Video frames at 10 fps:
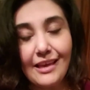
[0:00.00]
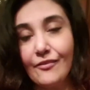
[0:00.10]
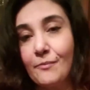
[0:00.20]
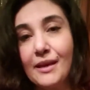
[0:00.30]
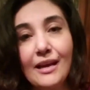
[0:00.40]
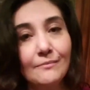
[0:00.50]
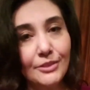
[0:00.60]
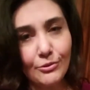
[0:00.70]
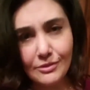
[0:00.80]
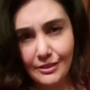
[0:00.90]
If it
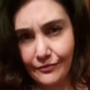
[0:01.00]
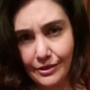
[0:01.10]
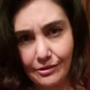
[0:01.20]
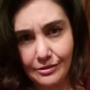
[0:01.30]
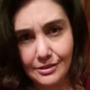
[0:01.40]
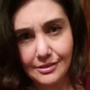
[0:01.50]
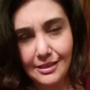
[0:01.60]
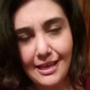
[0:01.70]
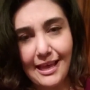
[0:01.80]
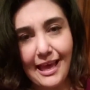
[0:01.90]
becomes too difficult
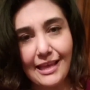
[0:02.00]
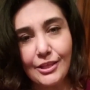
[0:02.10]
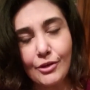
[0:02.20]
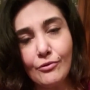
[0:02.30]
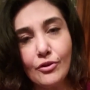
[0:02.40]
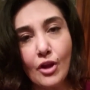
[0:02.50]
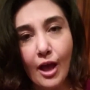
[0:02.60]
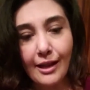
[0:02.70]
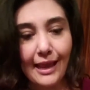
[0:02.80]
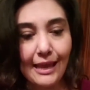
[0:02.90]
and you're
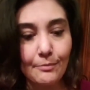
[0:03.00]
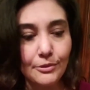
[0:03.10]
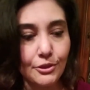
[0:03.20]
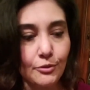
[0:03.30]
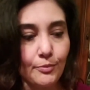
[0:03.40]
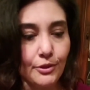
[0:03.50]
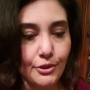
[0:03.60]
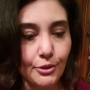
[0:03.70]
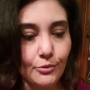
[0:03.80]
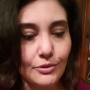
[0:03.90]
not able to
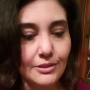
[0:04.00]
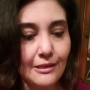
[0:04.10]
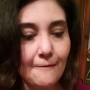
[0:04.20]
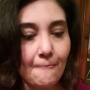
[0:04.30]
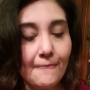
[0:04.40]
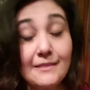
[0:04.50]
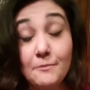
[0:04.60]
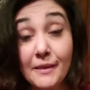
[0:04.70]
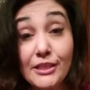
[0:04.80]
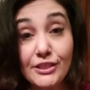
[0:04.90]
produce the
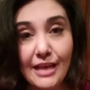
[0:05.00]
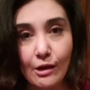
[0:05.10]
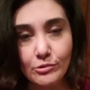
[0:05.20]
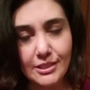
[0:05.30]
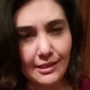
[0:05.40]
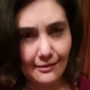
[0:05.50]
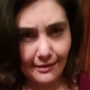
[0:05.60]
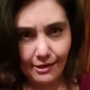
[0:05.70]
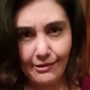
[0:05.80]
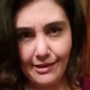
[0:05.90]
speech sounds
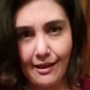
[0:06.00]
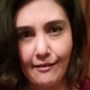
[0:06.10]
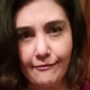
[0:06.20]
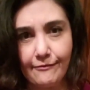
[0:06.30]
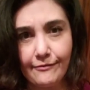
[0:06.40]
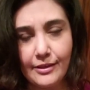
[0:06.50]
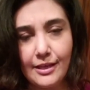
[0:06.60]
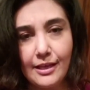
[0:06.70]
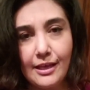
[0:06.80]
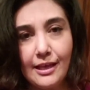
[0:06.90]
clear enough,
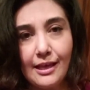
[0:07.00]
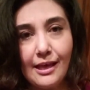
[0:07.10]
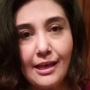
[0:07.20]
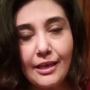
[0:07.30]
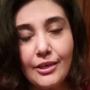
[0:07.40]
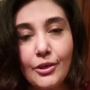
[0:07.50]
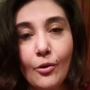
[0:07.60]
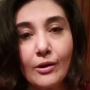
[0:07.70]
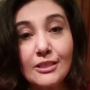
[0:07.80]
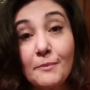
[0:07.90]

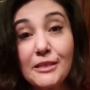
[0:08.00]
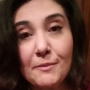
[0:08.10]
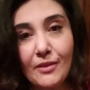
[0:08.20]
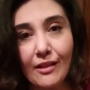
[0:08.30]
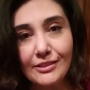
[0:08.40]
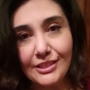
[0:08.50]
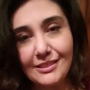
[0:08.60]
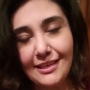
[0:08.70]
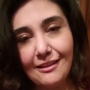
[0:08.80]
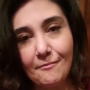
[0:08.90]
your speech
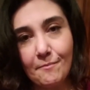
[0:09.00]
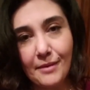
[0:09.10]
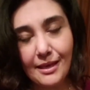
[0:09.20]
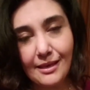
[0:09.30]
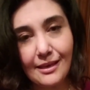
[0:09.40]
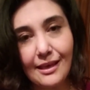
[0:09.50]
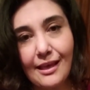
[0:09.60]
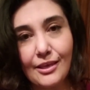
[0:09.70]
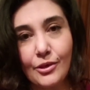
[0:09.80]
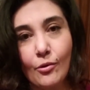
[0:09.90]
pathologist can be
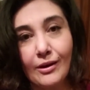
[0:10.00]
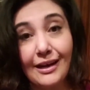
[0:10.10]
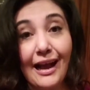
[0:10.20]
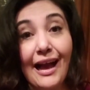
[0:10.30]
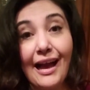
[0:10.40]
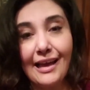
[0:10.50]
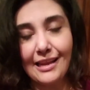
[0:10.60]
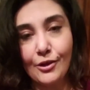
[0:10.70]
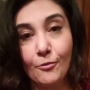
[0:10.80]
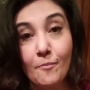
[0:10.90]
your guide
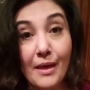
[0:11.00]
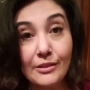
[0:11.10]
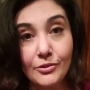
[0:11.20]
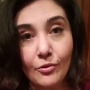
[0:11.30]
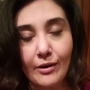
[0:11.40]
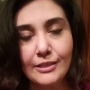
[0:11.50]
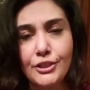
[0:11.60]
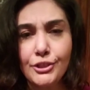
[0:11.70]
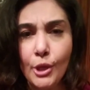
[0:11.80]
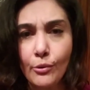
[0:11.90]
and your mentor
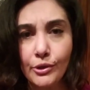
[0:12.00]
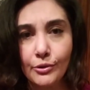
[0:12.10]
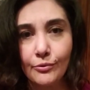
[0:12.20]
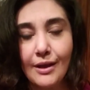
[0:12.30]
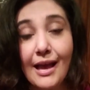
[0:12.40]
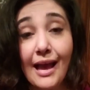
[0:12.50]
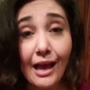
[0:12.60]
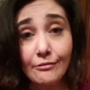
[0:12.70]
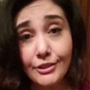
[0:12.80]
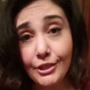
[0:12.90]
and show you
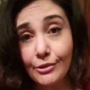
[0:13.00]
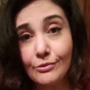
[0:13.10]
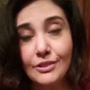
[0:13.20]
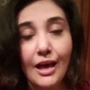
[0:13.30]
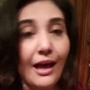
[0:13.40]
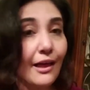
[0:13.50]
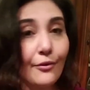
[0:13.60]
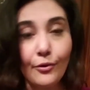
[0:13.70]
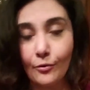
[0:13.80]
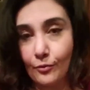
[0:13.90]
how to use
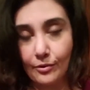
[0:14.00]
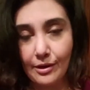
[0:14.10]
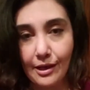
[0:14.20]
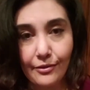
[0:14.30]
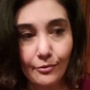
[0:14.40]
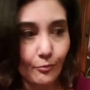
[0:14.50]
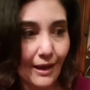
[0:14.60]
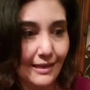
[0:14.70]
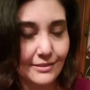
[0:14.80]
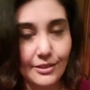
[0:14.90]
other
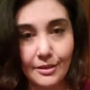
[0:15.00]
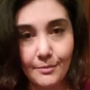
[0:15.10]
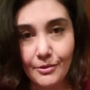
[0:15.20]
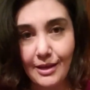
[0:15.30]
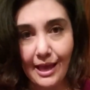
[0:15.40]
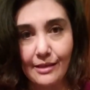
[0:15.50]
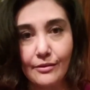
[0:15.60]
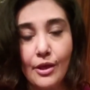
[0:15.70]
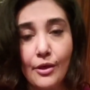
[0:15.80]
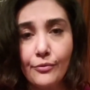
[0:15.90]
ways to
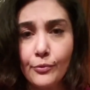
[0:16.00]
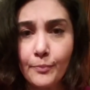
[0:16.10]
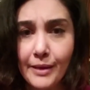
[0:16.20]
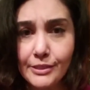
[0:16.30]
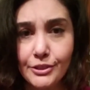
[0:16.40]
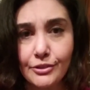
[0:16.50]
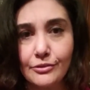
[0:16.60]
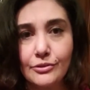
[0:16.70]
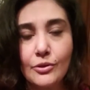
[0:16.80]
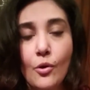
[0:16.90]
communicate through
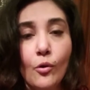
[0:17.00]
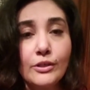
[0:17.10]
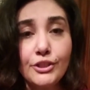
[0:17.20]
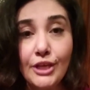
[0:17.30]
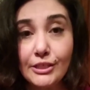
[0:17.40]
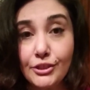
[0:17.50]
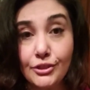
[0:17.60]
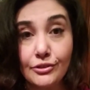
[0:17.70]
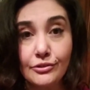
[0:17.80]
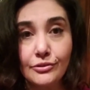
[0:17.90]
pictures or
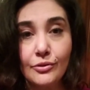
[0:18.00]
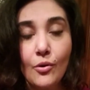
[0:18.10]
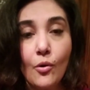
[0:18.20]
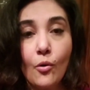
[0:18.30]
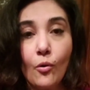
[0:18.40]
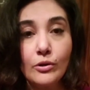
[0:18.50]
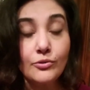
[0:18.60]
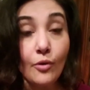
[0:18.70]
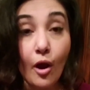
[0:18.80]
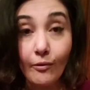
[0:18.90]
gestures or
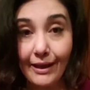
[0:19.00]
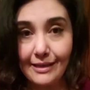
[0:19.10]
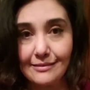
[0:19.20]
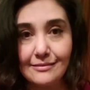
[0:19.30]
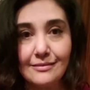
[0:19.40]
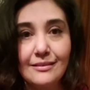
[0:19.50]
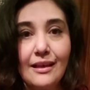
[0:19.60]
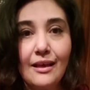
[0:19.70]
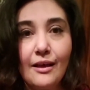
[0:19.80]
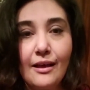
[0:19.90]
drawings,
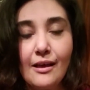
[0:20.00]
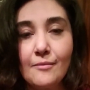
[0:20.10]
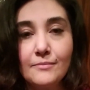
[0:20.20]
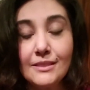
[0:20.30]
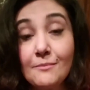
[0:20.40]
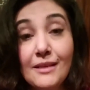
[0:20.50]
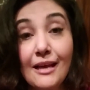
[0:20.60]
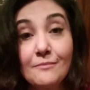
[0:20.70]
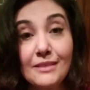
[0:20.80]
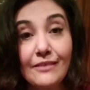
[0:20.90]

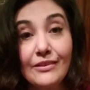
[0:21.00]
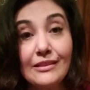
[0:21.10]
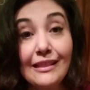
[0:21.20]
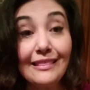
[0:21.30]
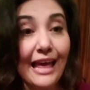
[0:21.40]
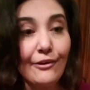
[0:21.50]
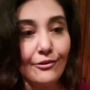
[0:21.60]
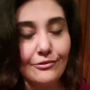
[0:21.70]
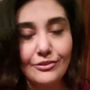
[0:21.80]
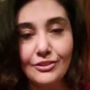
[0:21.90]
sometimes even
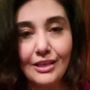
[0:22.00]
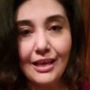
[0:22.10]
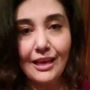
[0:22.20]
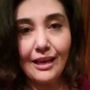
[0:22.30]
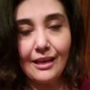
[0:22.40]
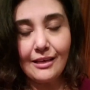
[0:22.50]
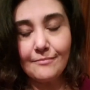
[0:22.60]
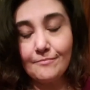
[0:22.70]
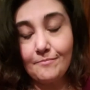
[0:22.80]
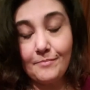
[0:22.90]
letters.
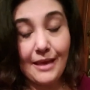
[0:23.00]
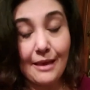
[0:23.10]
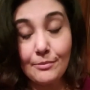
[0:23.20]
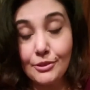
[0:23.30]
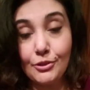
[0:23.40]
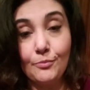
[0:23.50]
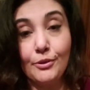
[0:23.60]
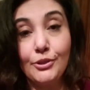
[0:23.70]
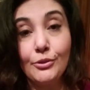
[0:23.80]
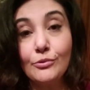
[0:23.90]
Be able to
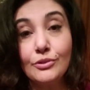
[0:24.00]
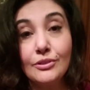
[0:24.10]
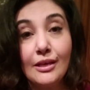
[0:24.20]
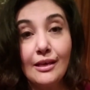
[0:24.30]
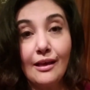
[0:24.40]
produce